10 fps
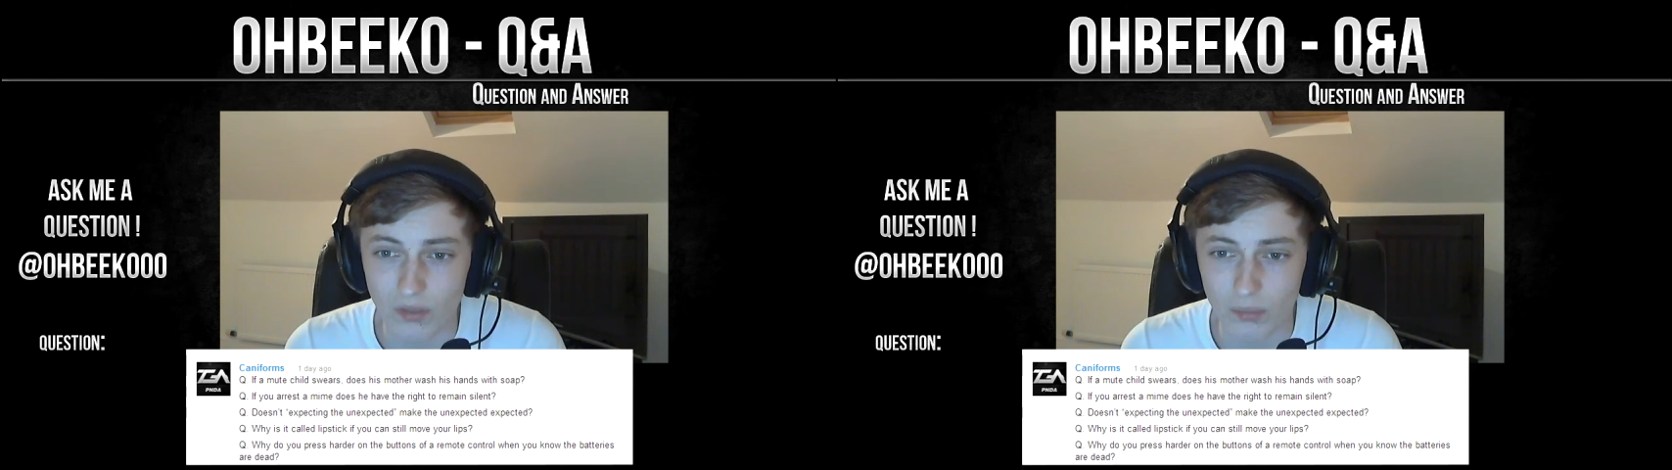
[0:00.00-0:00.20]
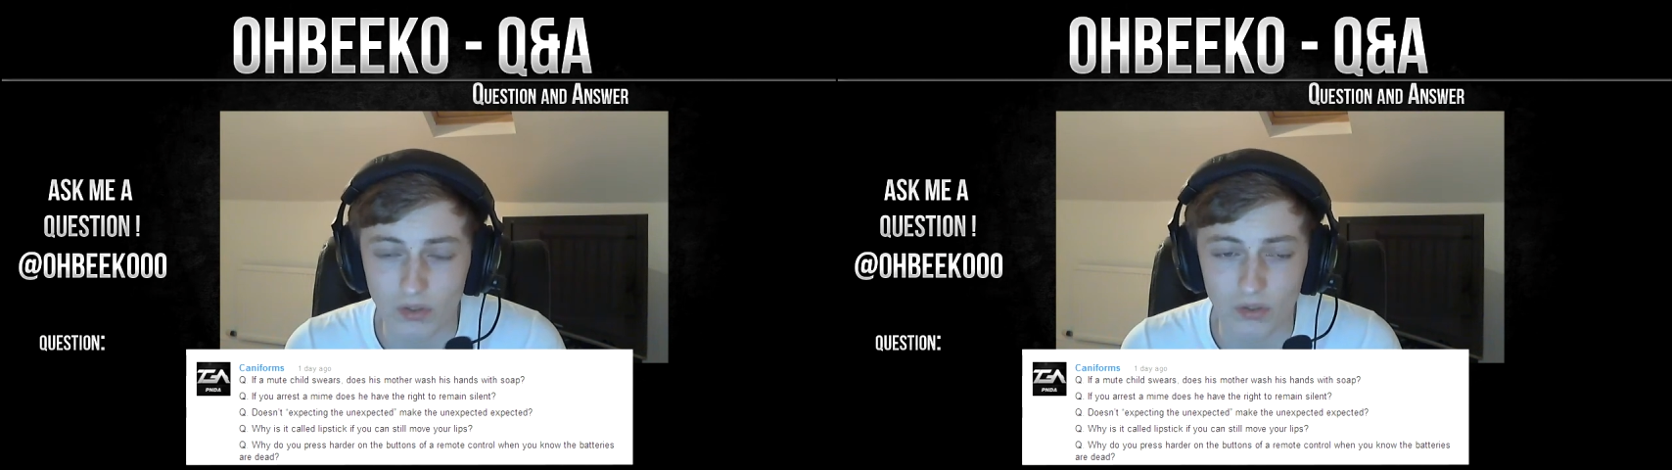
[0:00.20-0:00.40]

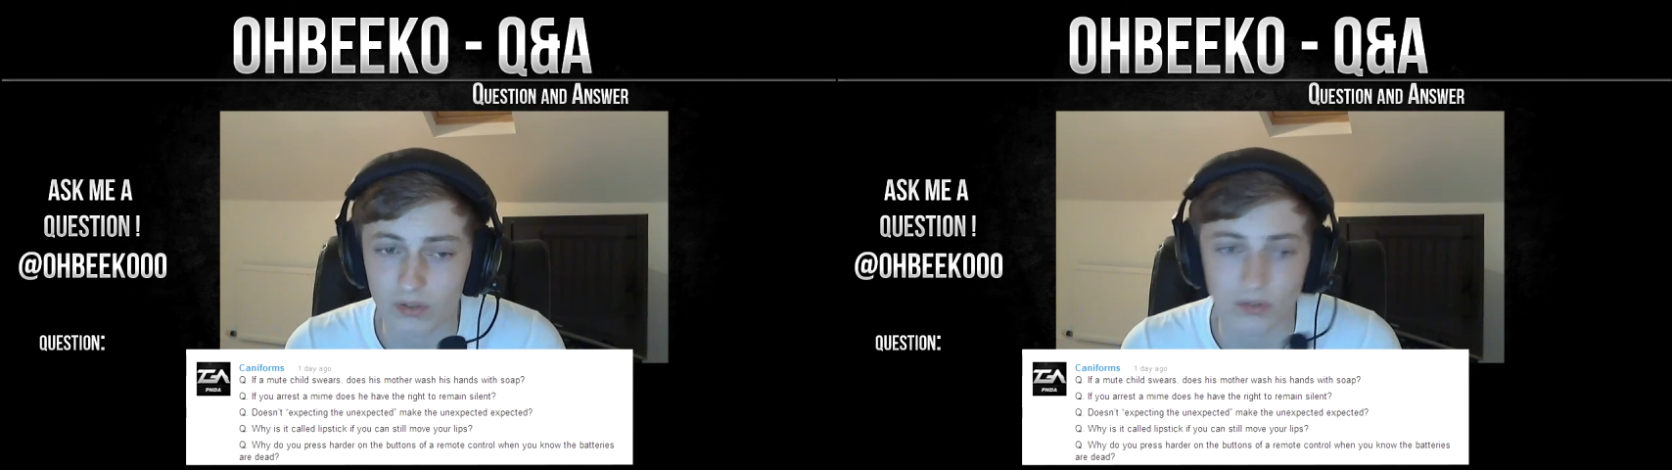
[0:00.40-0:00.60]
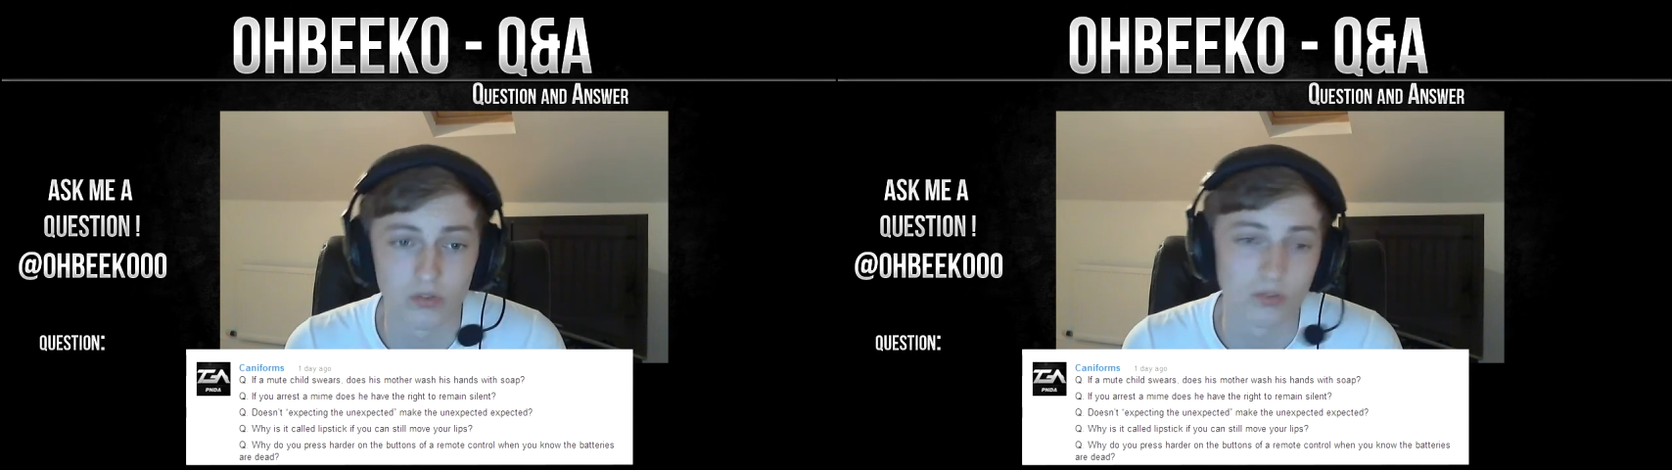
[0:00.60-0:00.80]
because
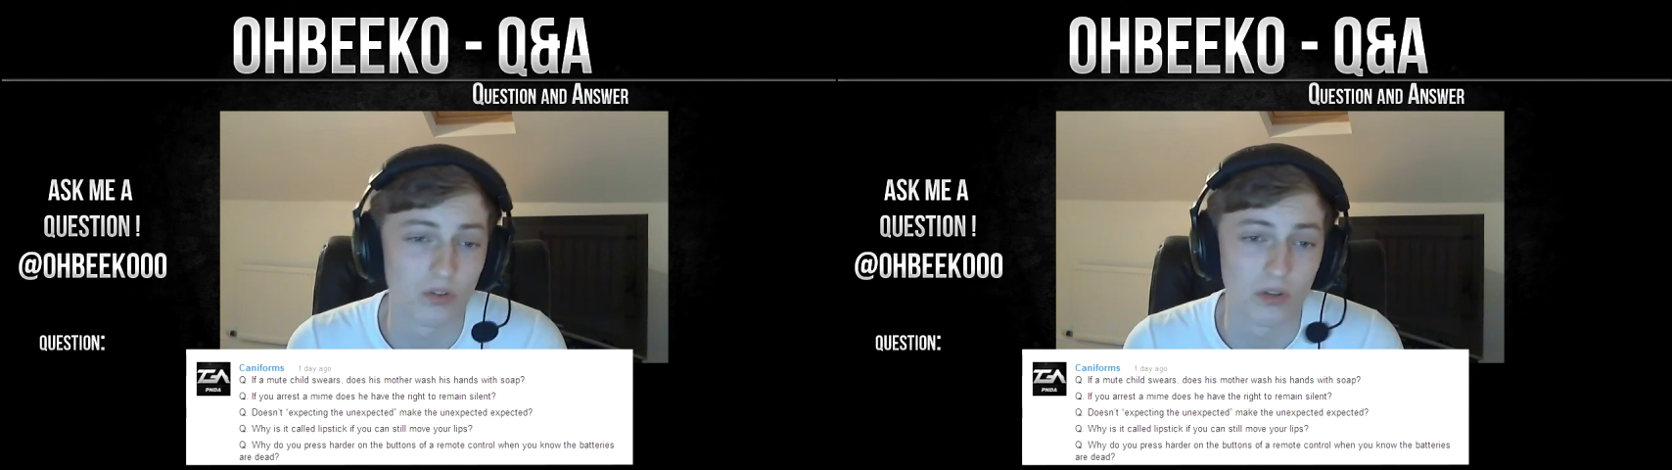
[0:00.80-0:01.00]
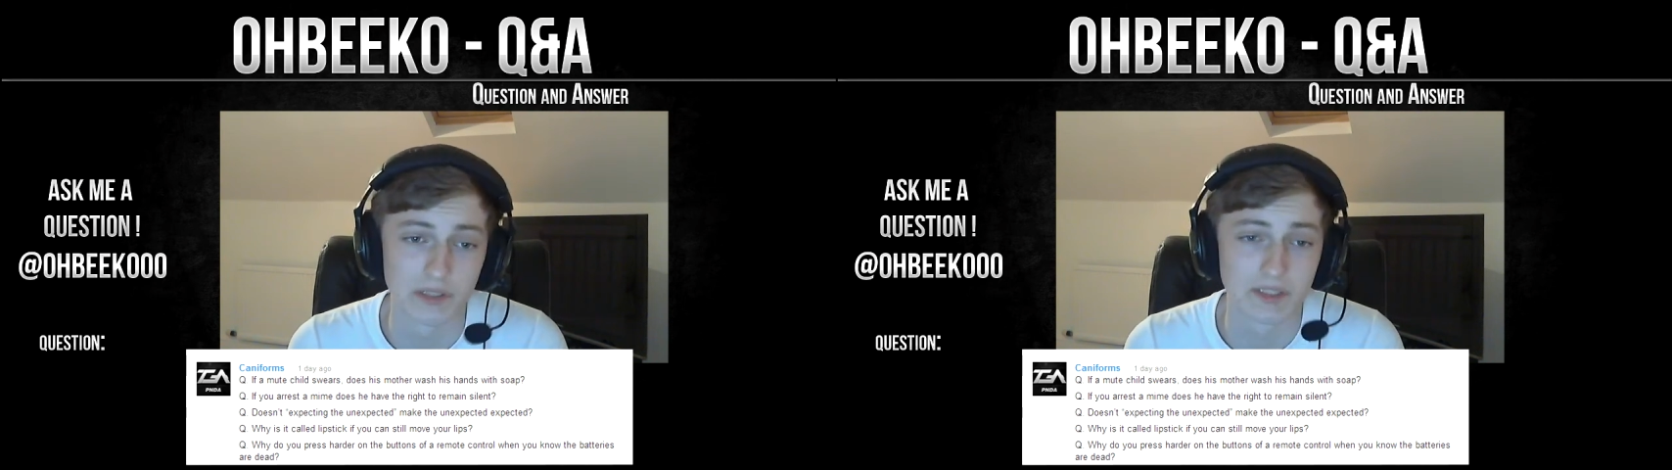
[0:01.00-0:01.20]
it's just
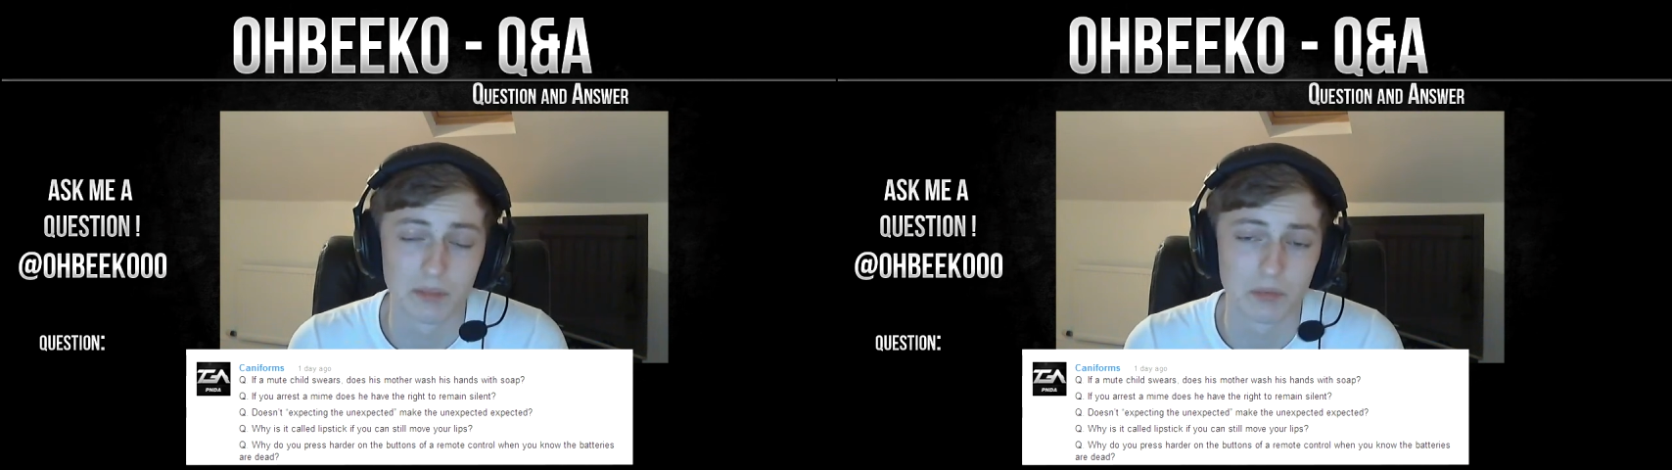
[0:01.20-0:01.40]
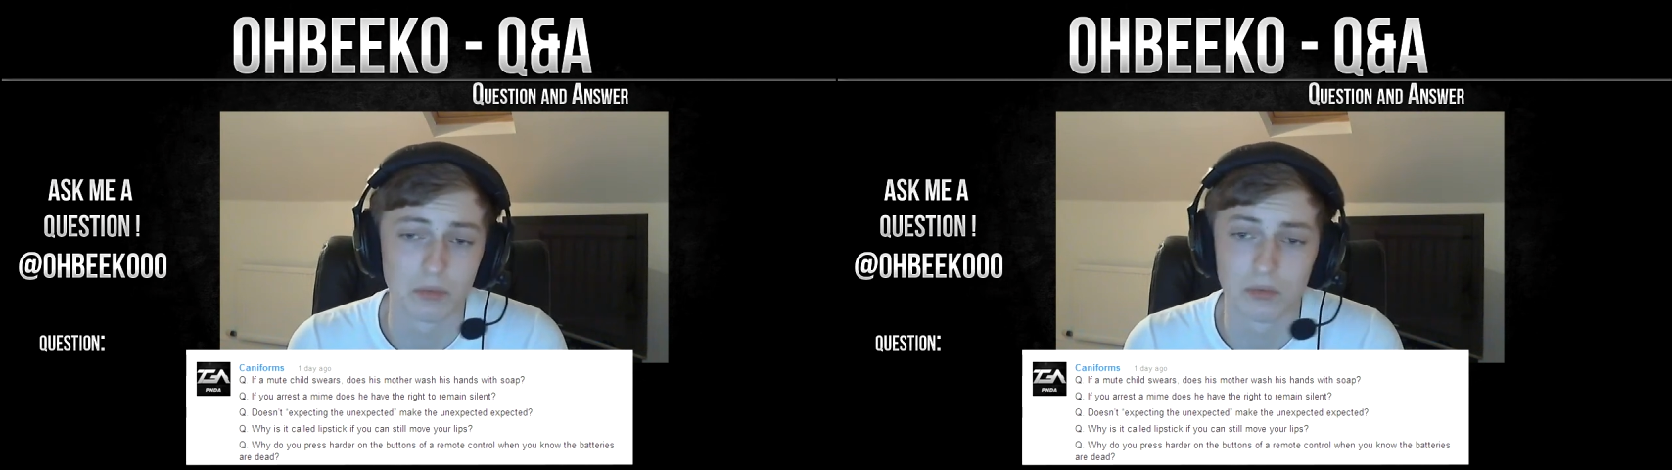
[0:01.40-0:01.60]
not
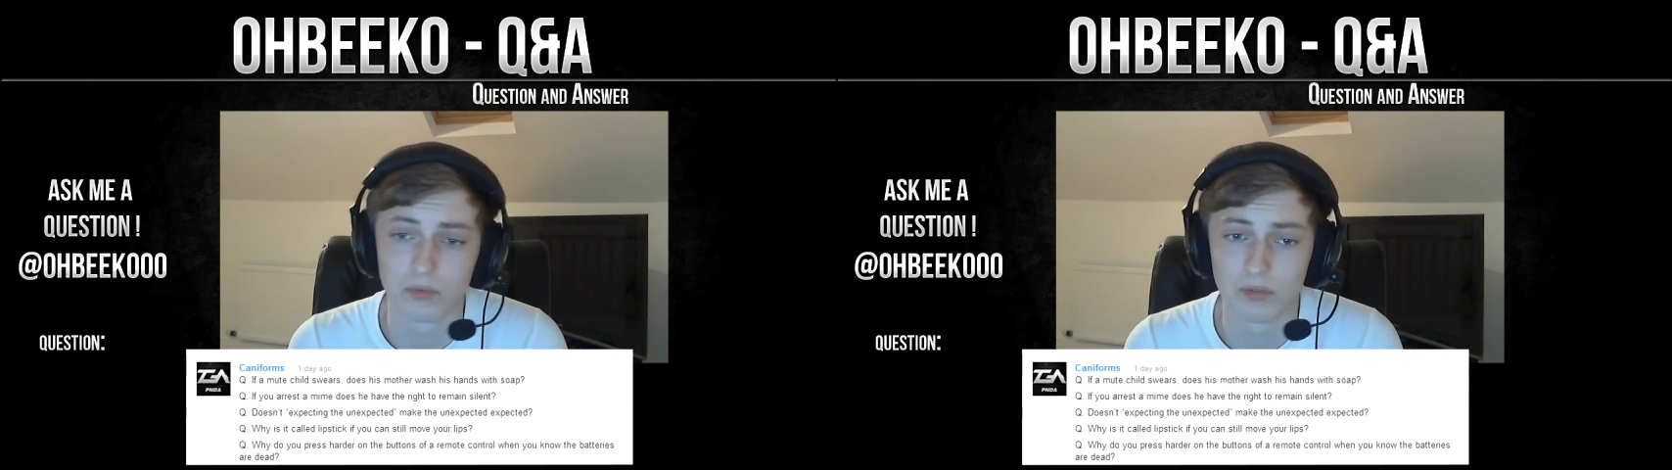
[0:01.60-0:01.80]
acceptable.